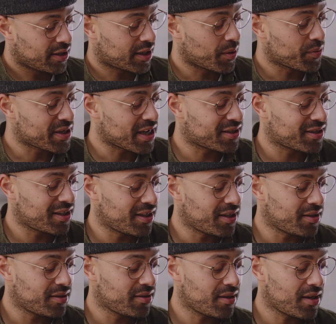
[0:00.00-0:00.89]
That was
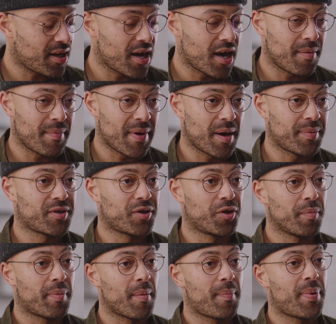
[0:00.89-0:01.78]
actually
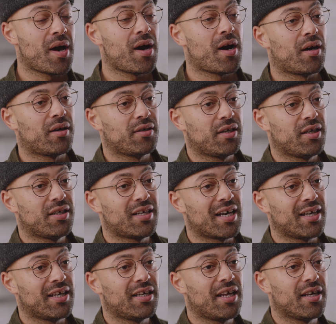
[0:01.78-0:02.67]
Absolut Papa in
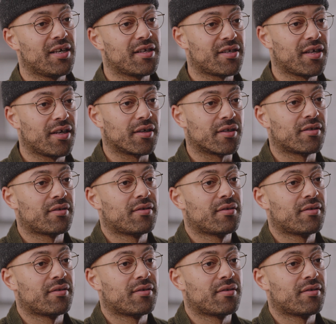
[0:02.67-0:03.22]
1986.